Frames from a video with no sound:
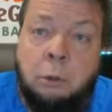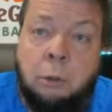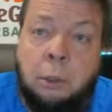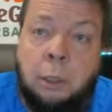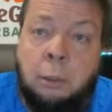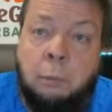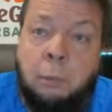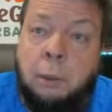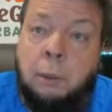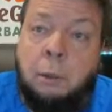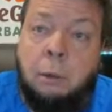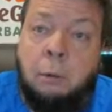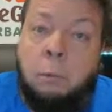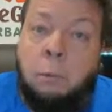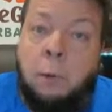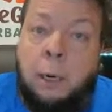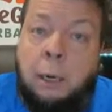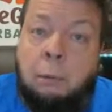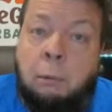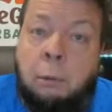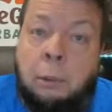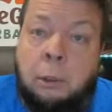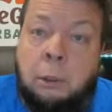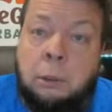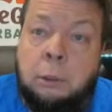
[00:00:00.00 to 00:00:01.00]
Okay, we don't know why
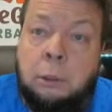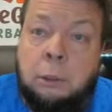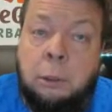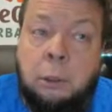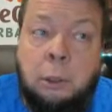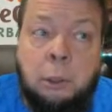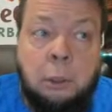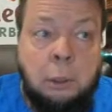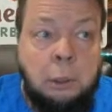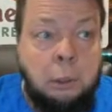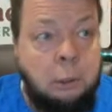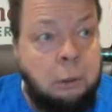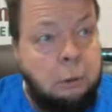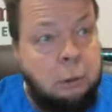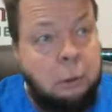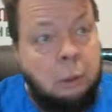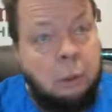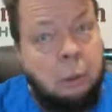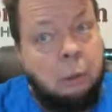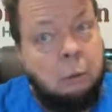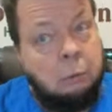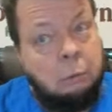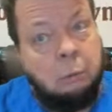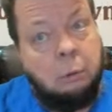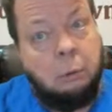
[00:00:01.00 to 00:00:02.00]
it works, you
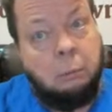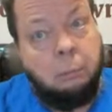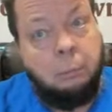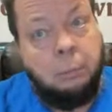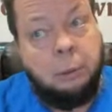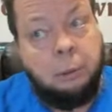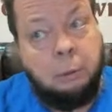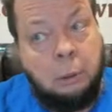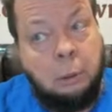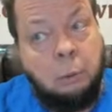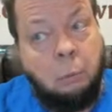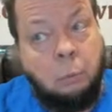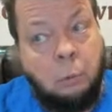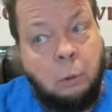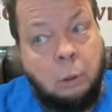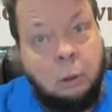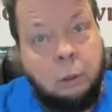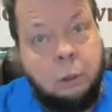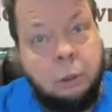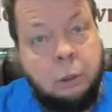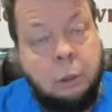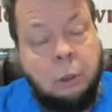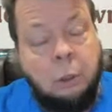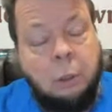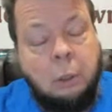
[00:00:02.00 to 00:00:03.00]
know, but it
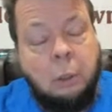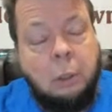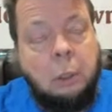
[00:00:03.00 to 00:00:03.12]
works.